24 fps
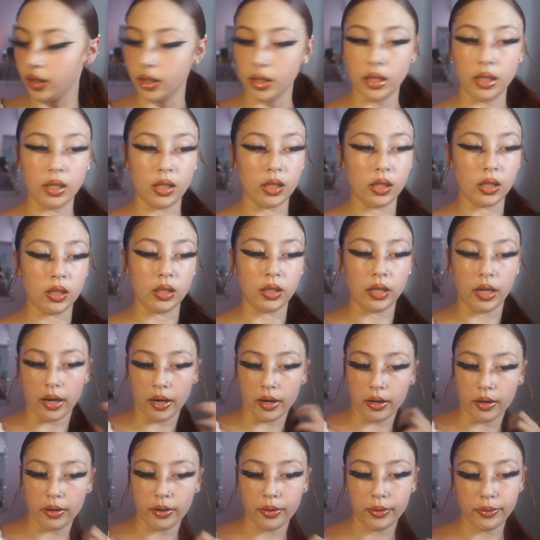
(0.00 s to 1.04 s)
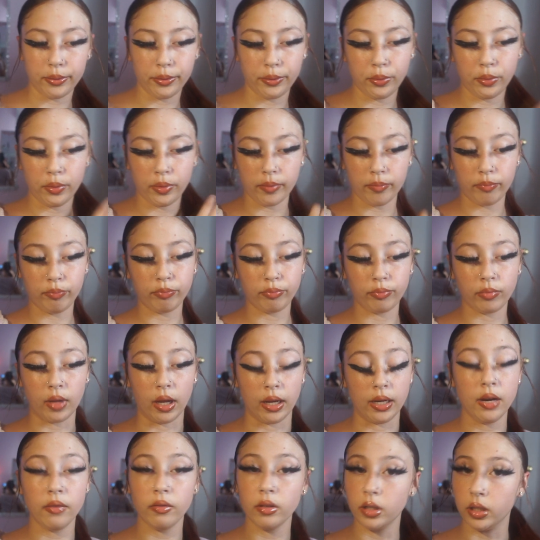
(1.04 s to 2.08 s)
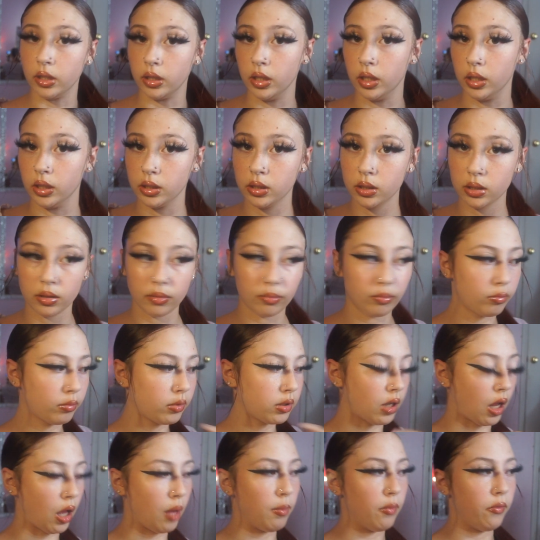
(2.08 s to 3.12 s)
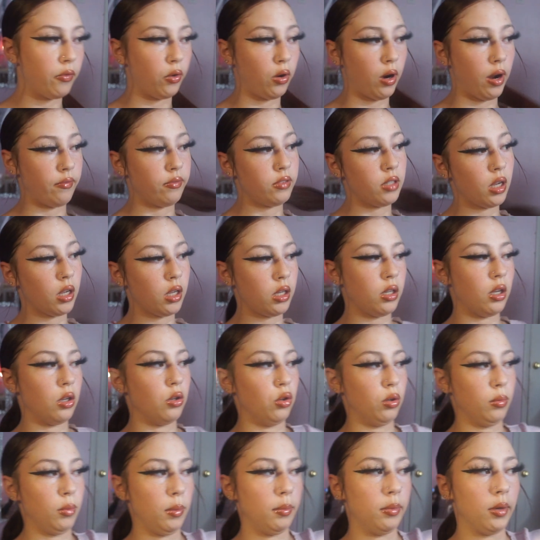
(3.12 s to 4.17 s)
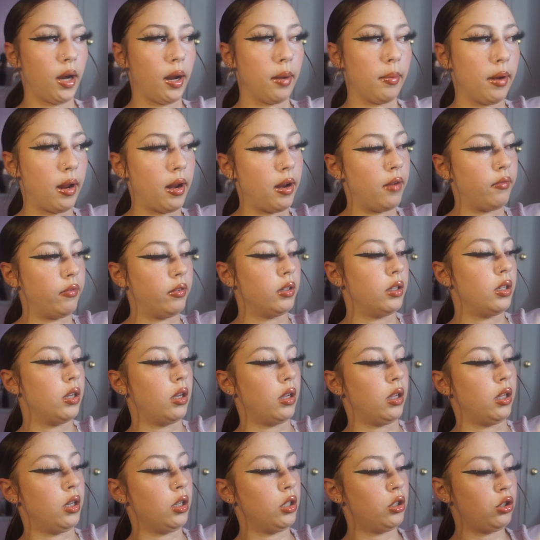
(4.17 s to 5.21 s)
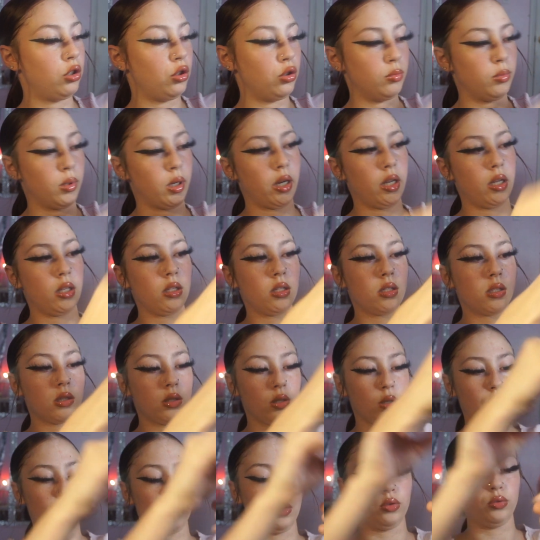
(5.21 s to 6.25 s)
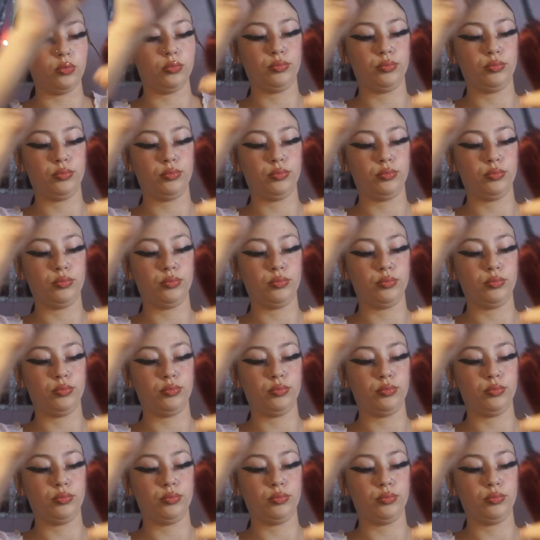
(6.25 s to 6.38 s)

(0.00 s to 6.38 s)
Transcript: and now I never did this style before. I've done a normal braid, but I never done two braids. So